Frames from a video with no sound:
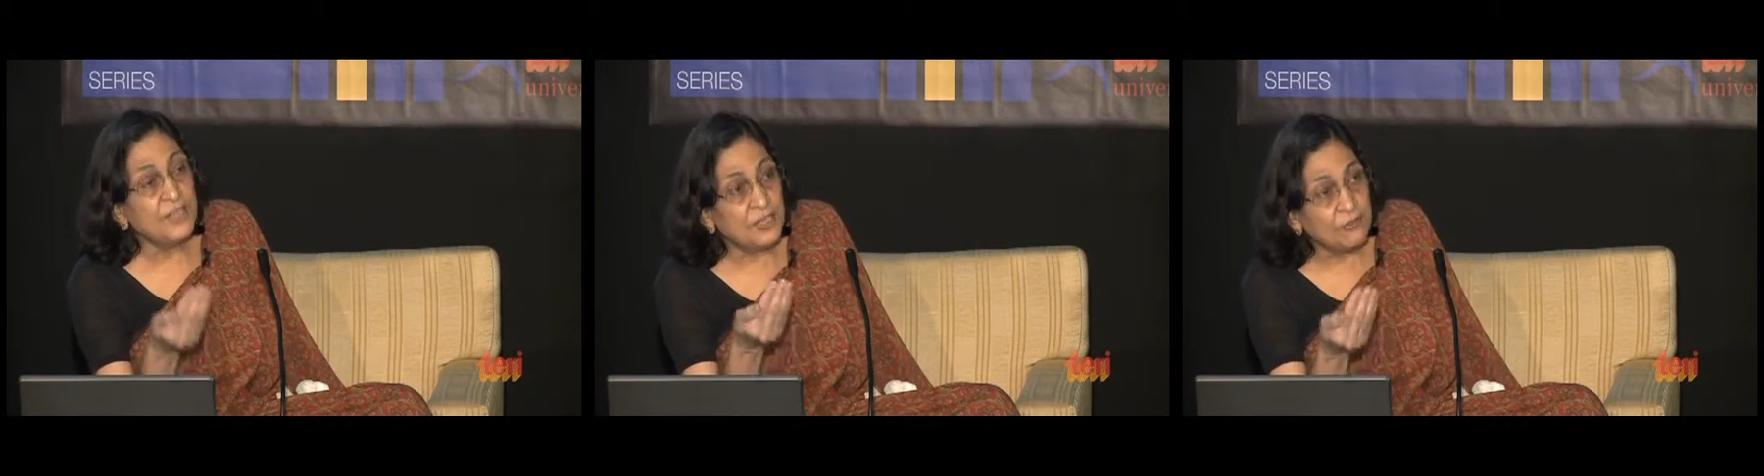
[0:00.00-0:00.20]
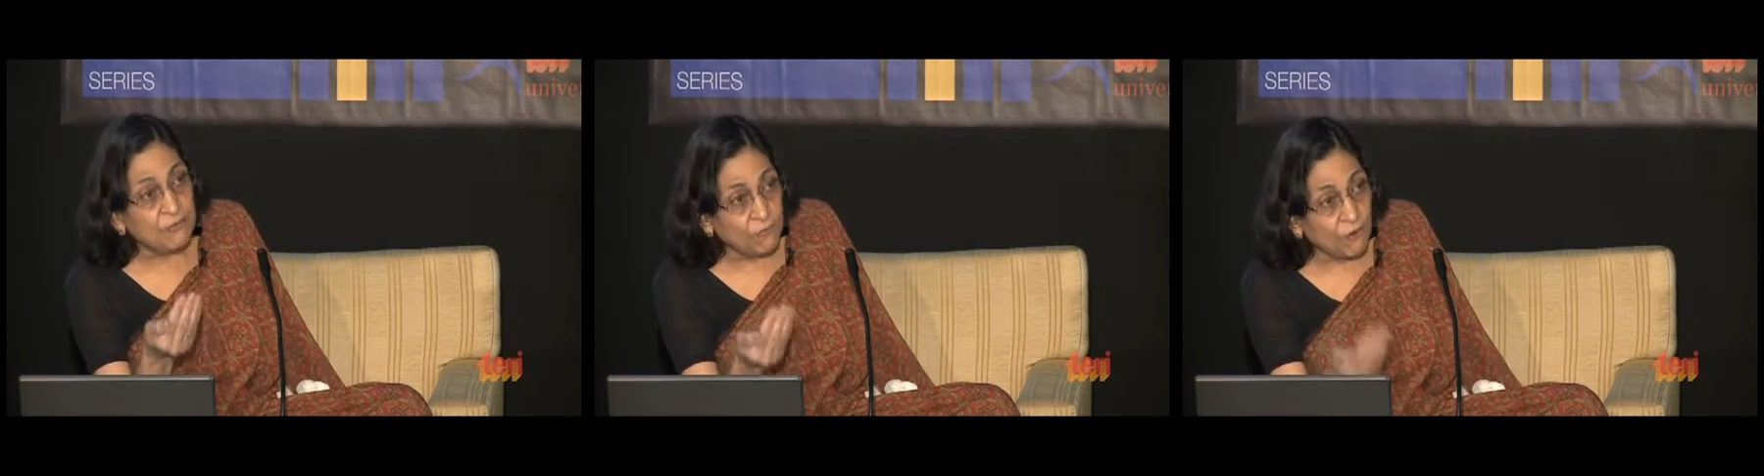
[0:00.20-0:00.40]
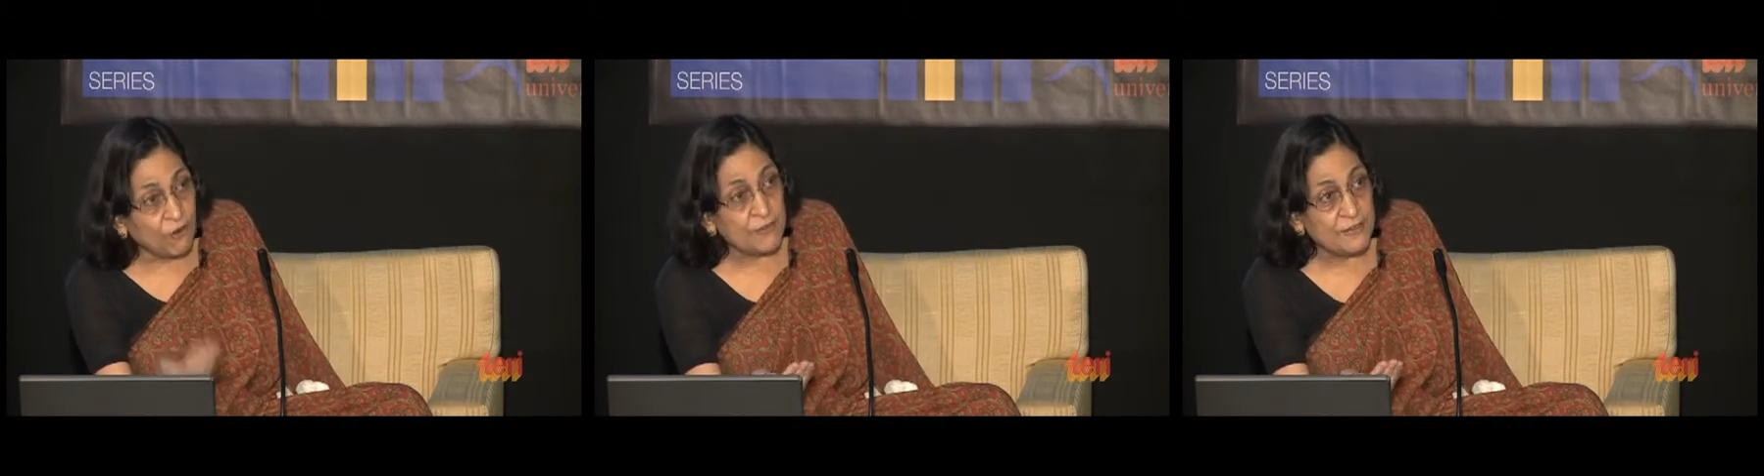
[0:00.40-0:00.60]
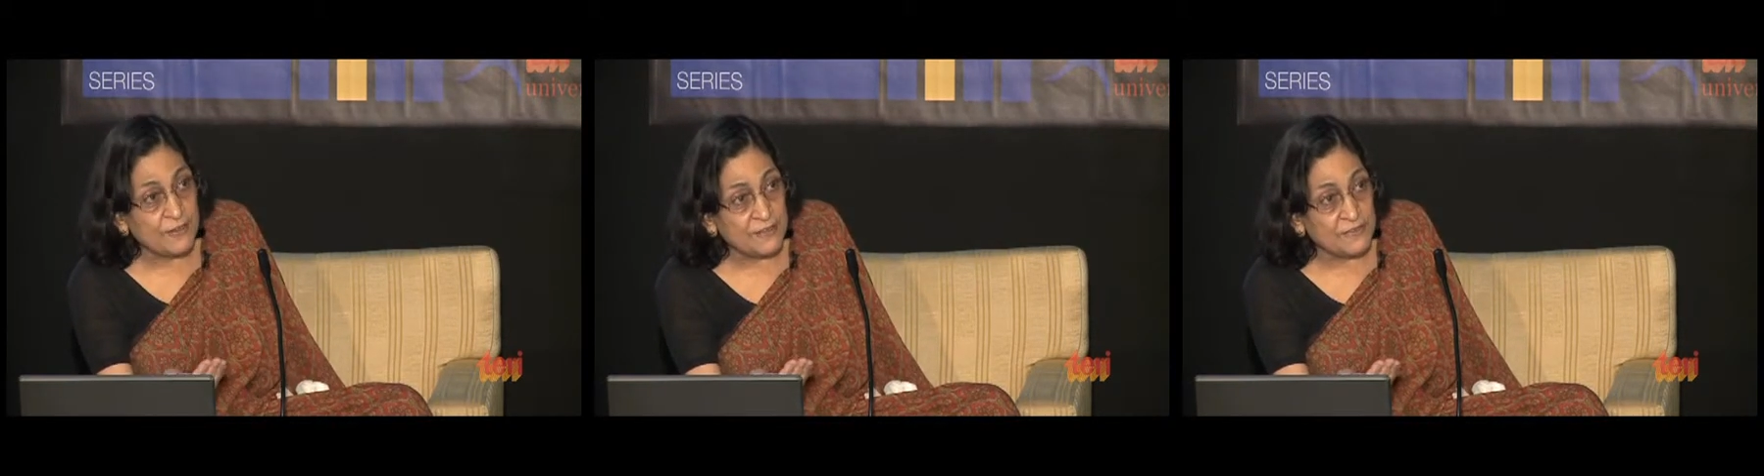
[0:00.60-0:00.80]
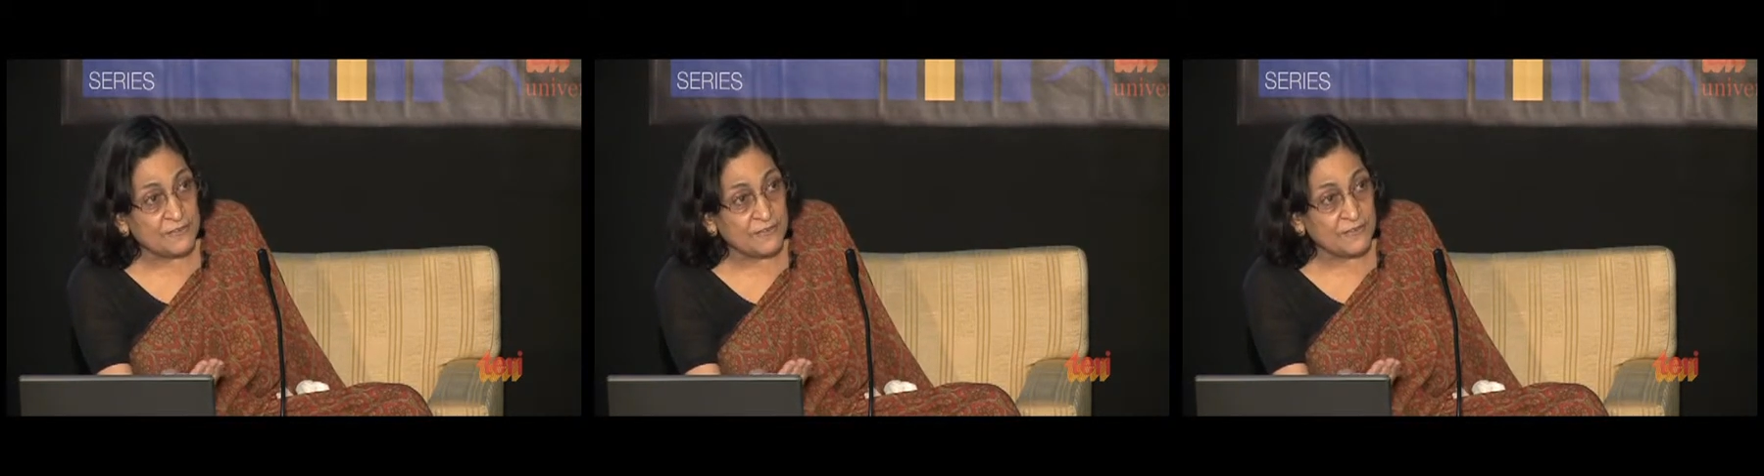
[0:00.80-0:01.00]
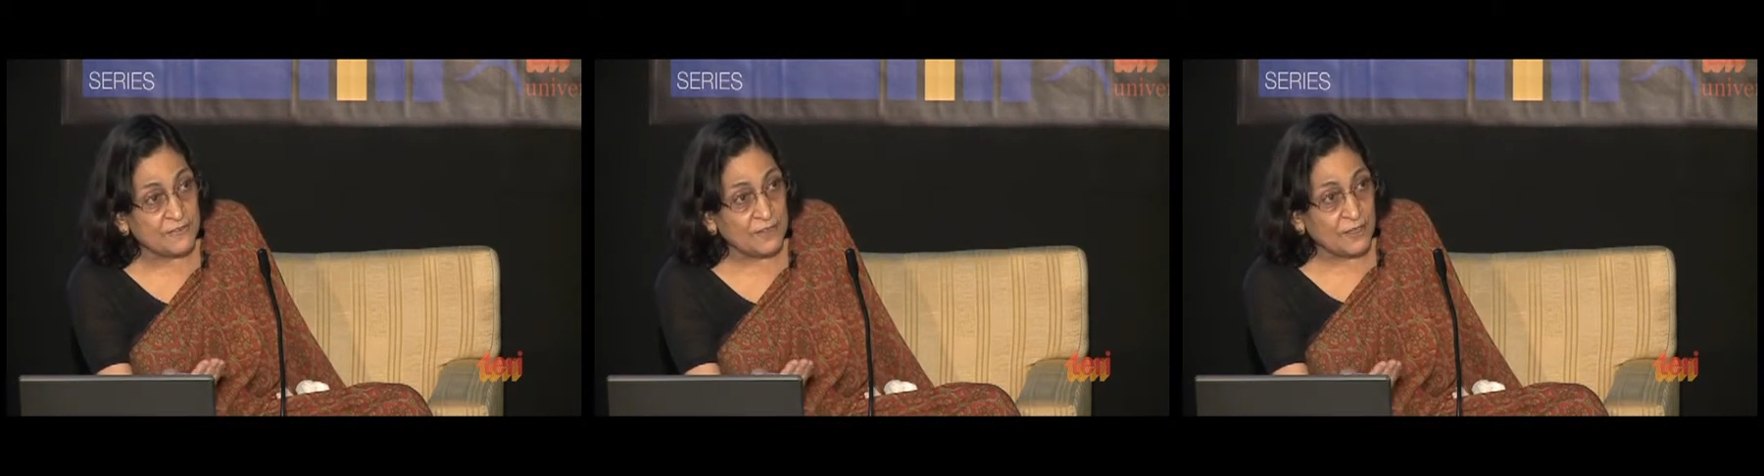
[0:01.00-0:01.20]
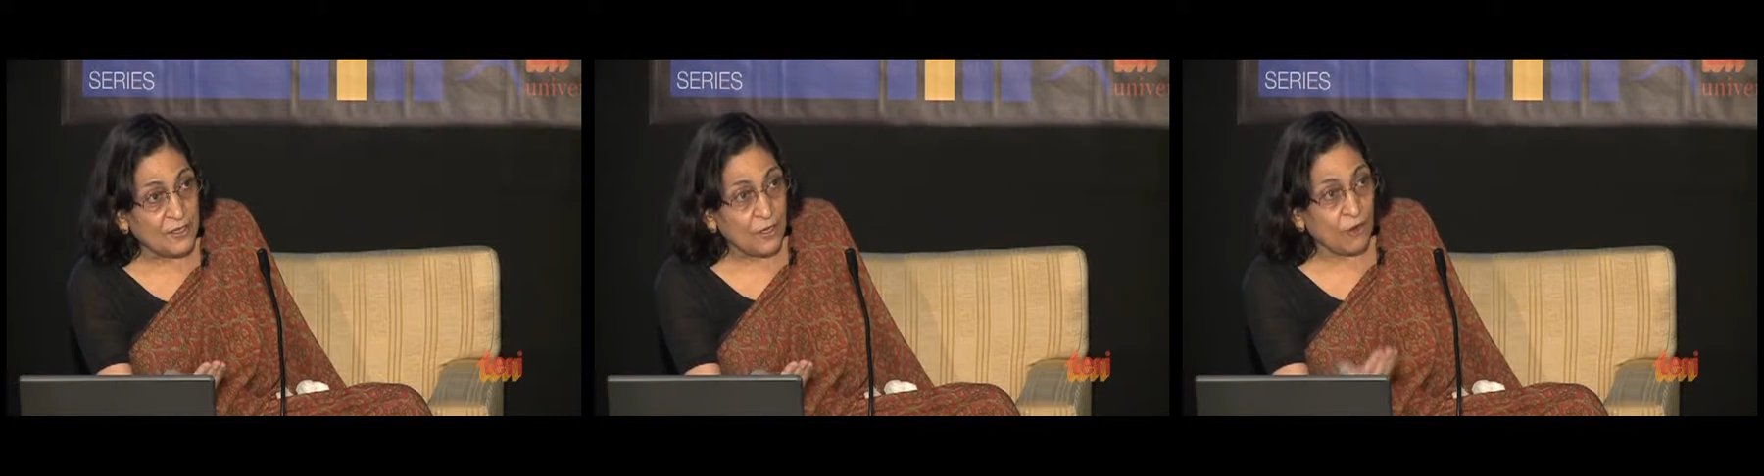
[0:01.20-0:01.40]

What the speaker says: their forests